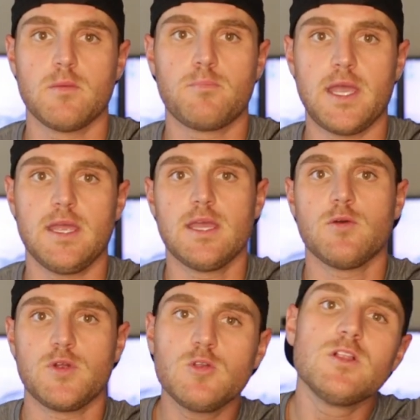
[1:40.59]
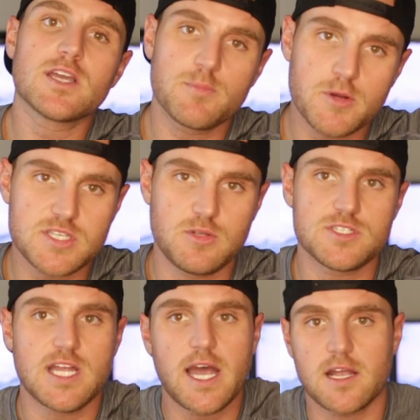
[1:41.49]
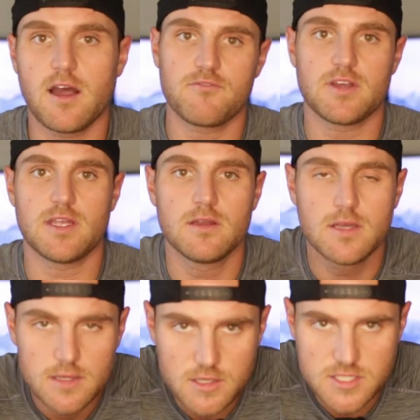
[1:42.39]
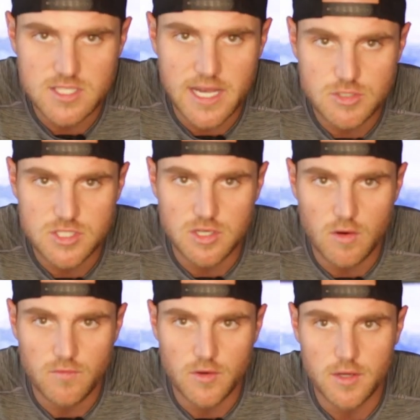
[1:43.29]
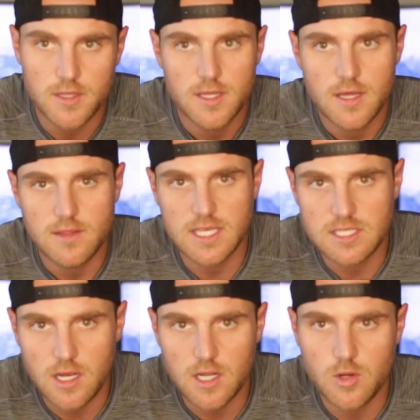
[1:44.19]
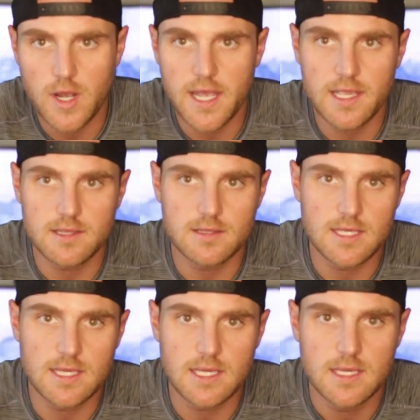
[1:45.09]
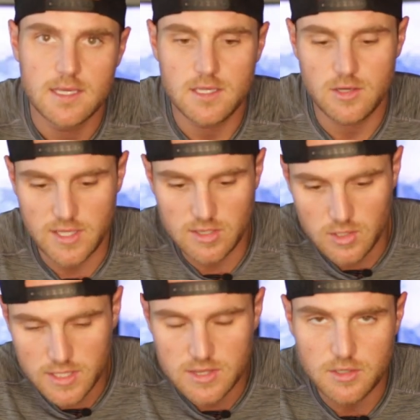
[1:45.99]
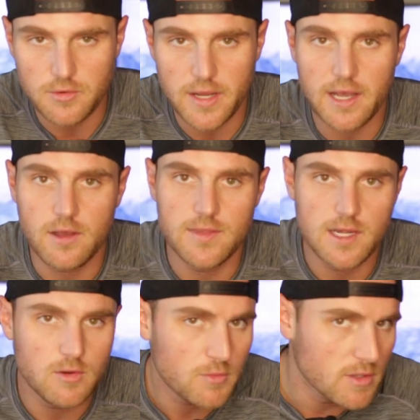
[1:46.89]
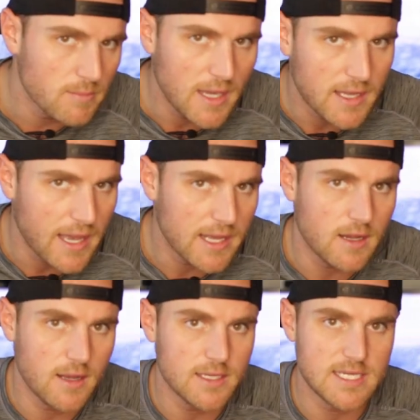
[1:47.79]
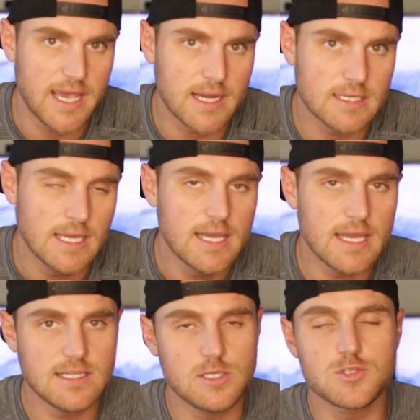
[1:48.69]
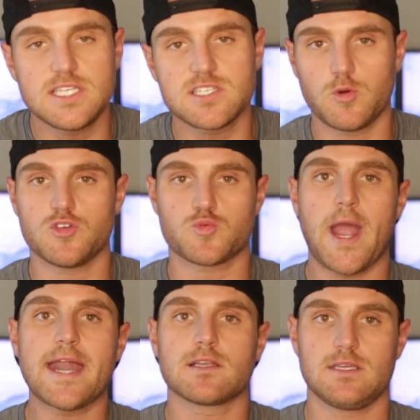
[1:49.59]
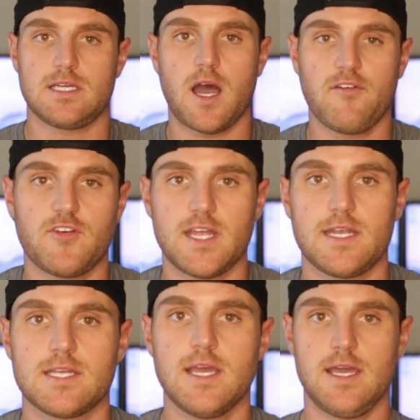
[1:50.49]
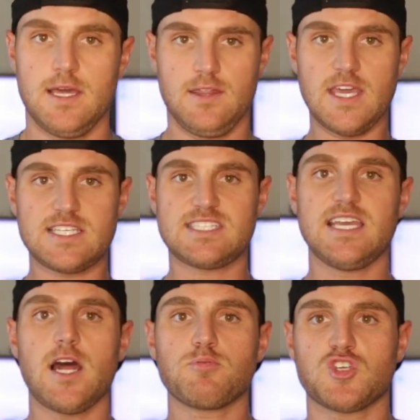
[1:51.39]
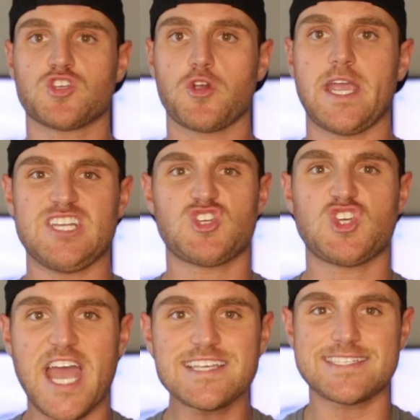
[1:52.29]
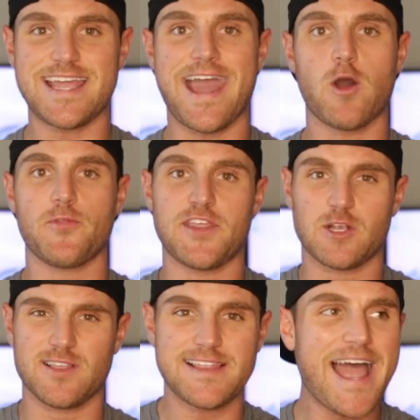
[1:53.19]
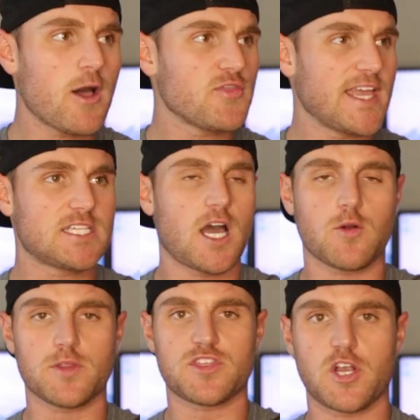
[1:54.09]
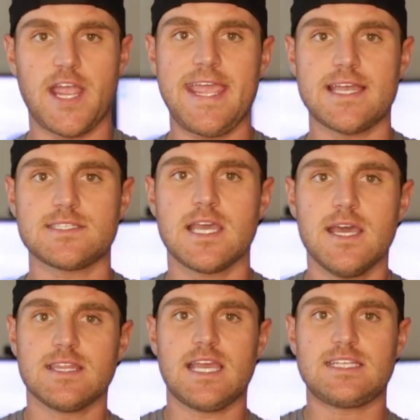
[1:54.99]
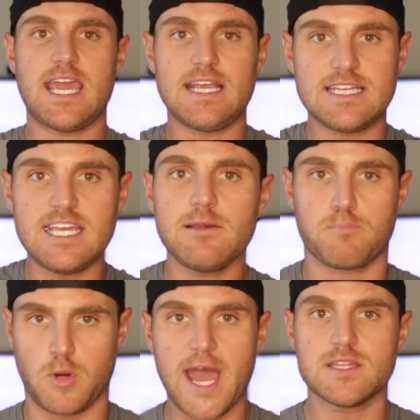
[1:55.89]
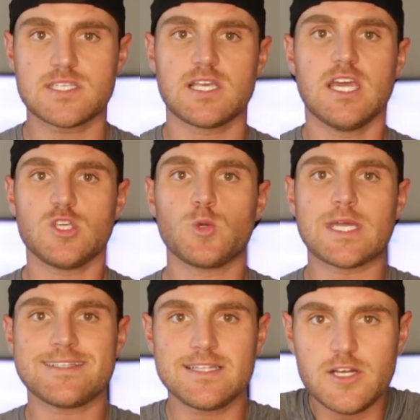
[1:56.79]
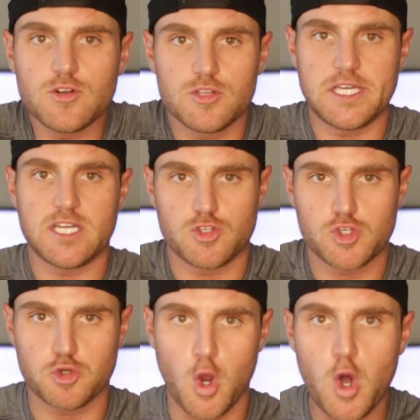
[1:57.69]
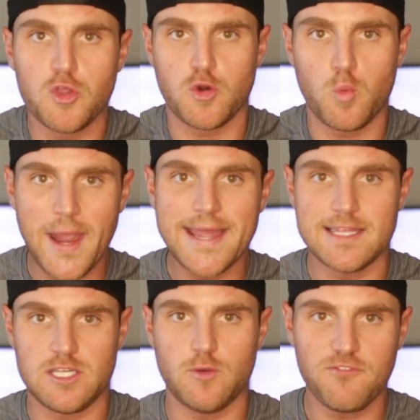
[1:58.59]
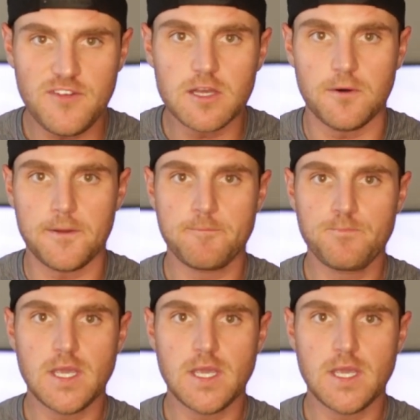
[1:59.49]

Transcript: But when you look at a person who's not confident, they're slouched over, they talk quietly, you know, they look at the ground, they don't really make eye contact. And then you see someone who's radically confident, they sit up straight, chest out, they're loud, they talk with their hands, they take deep breaths. You can literally control the way that you feel.